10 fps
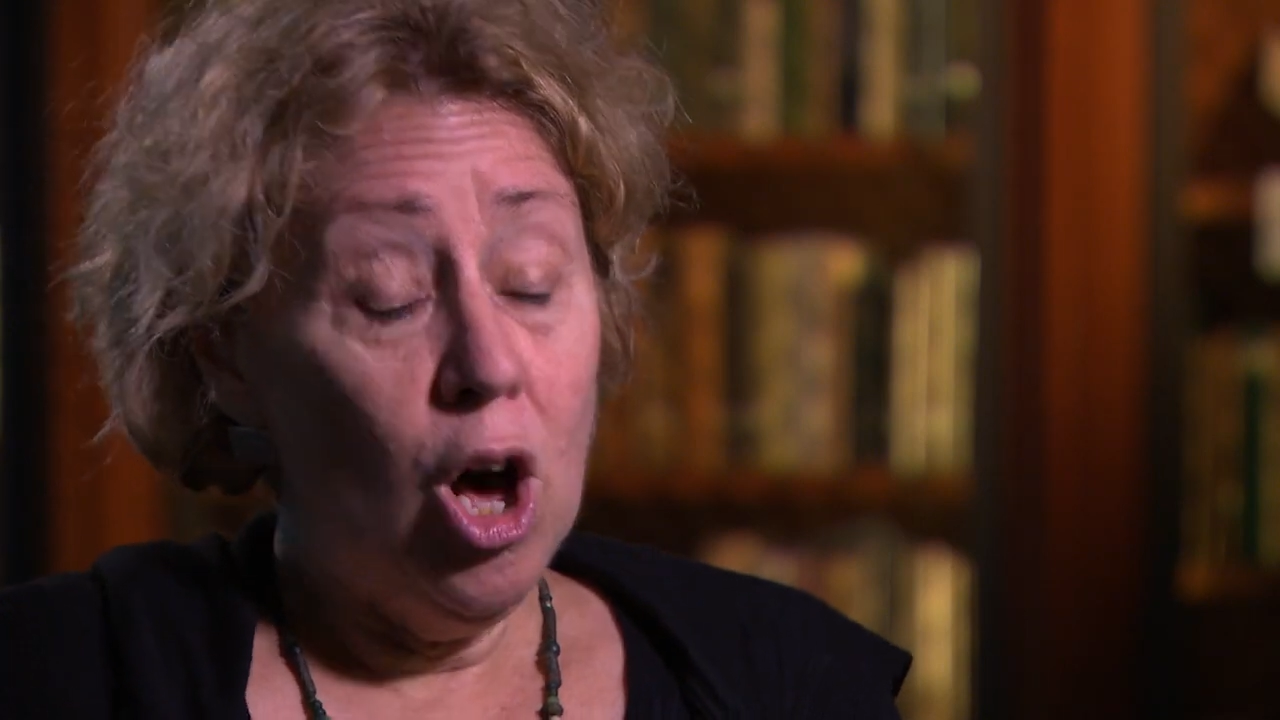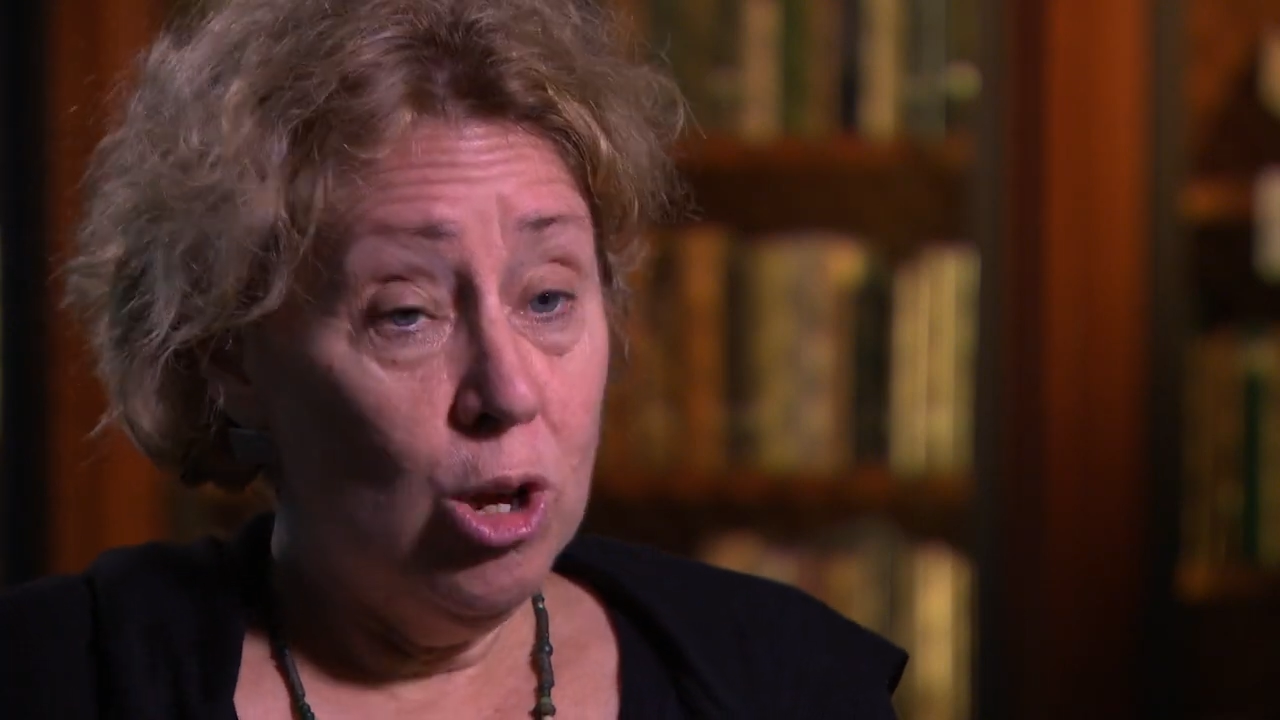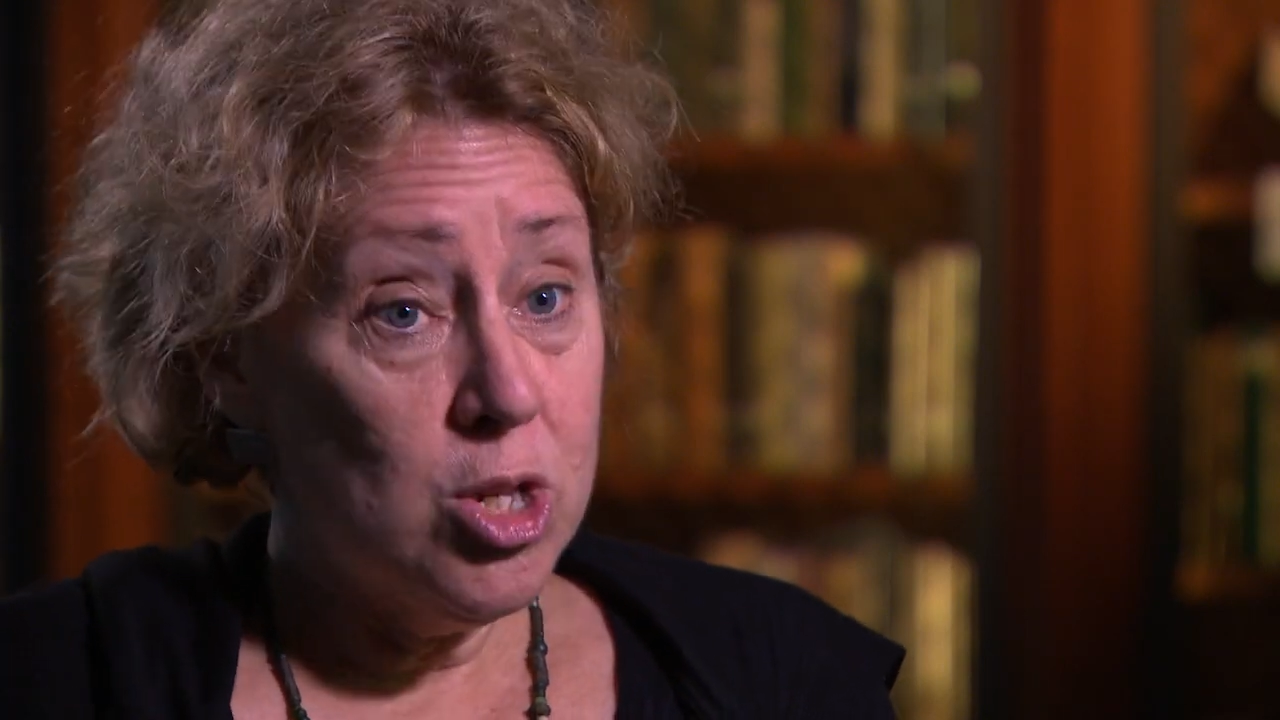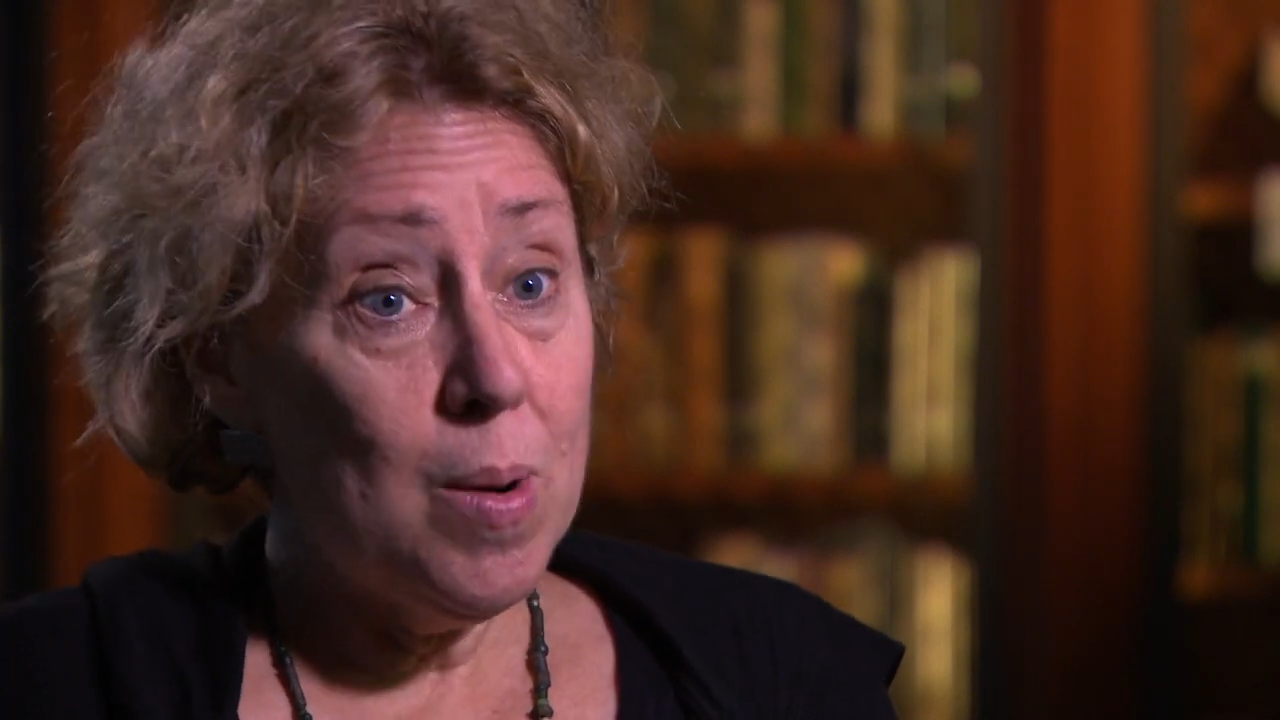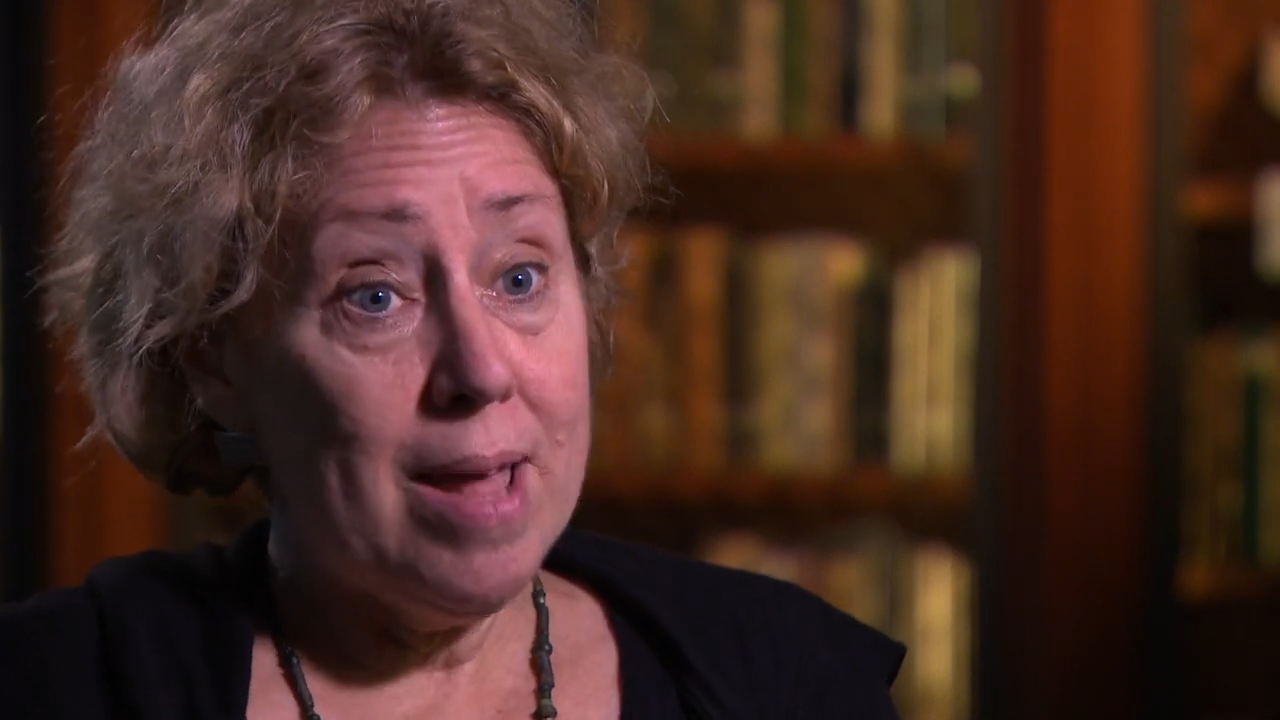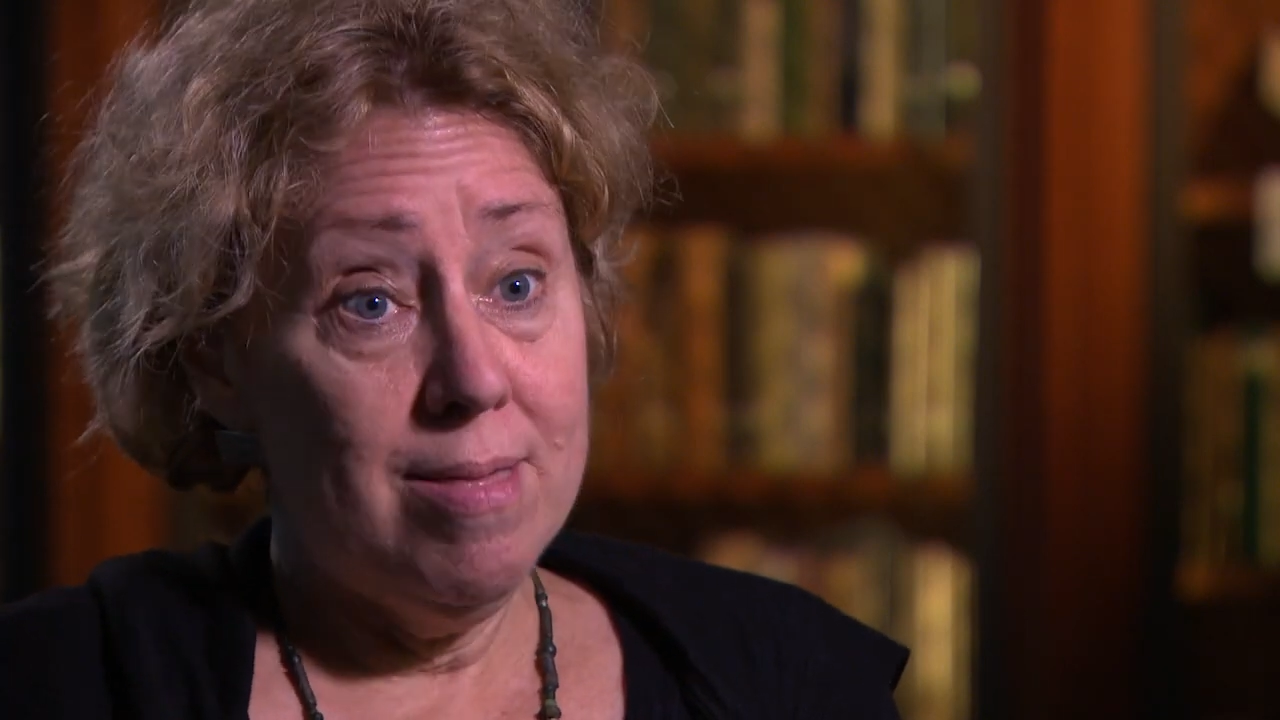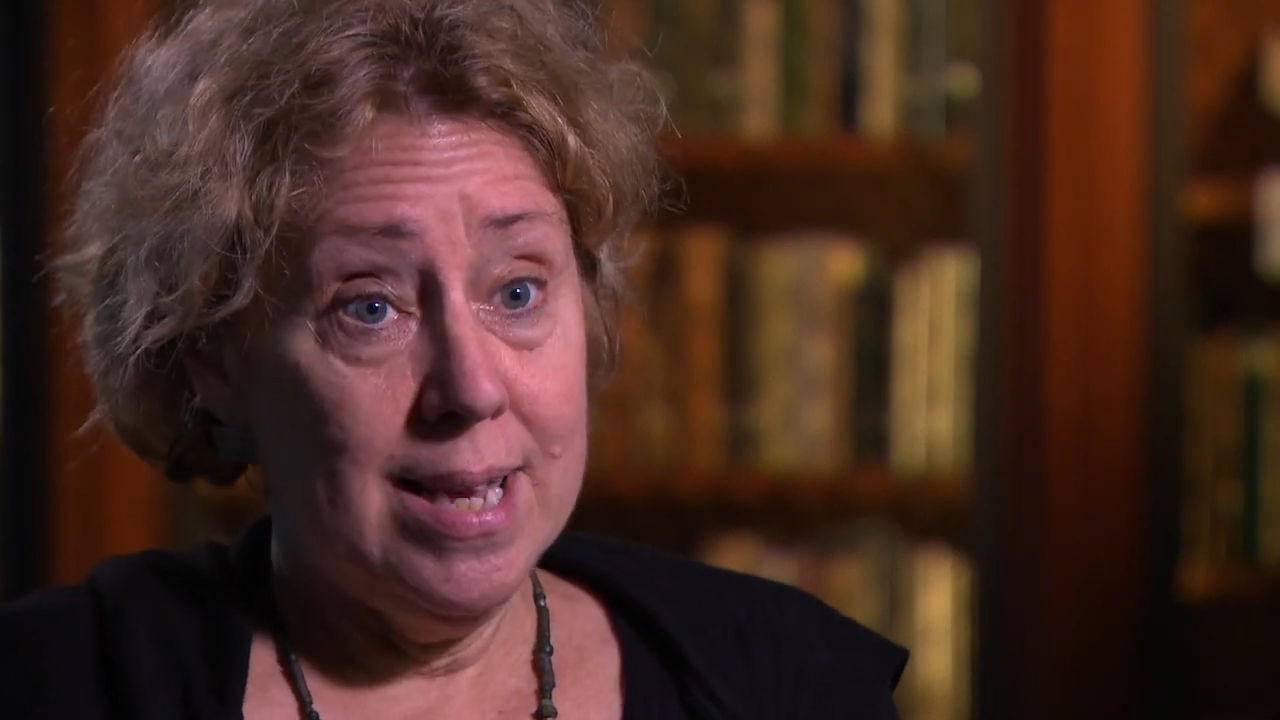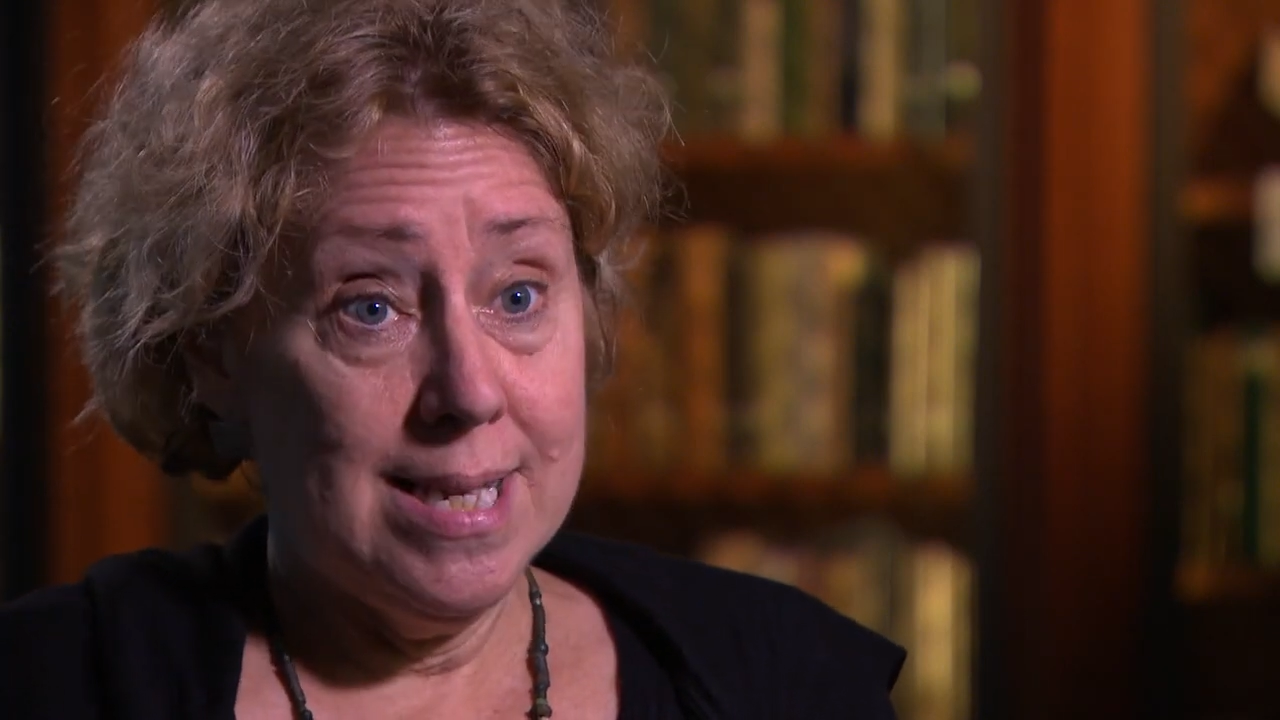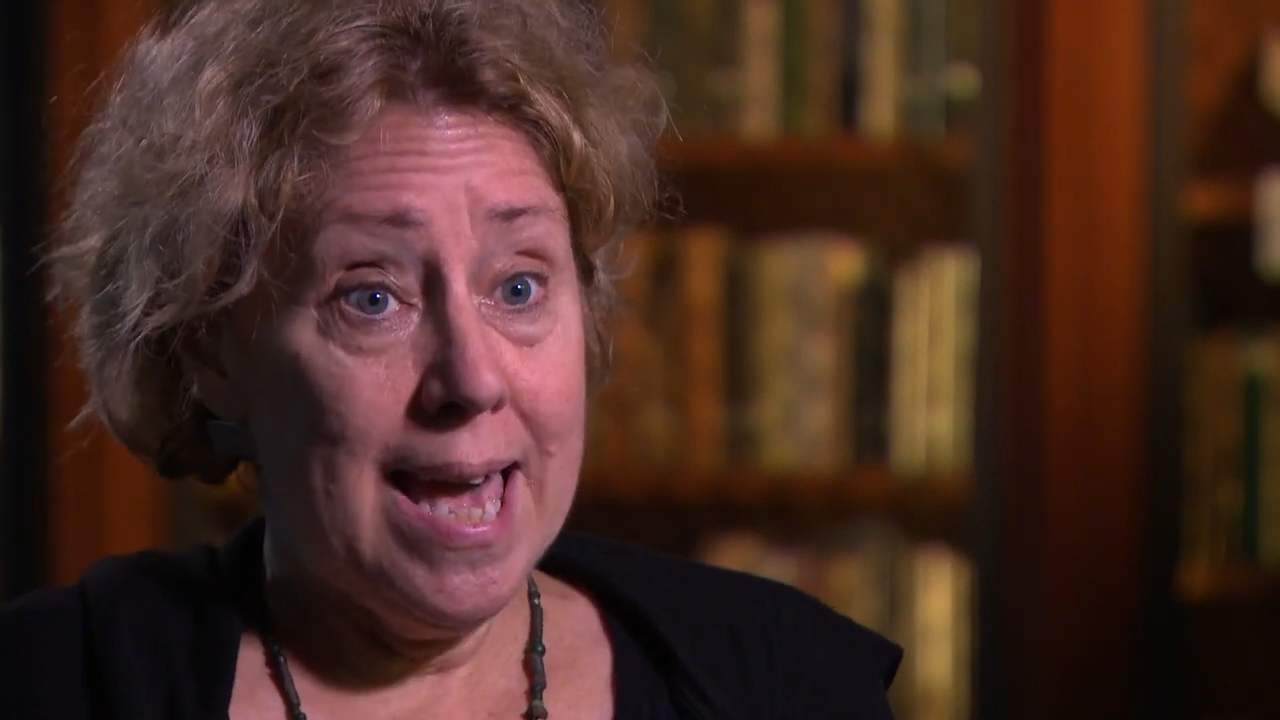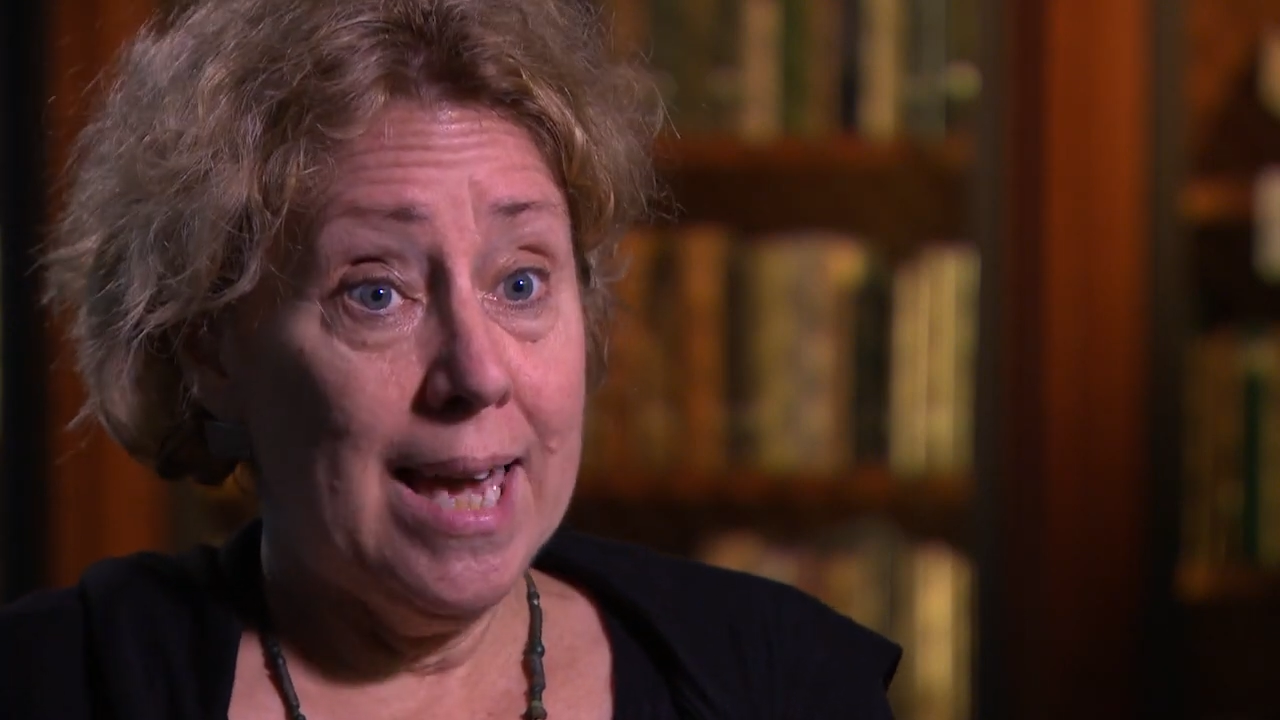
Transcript: also had things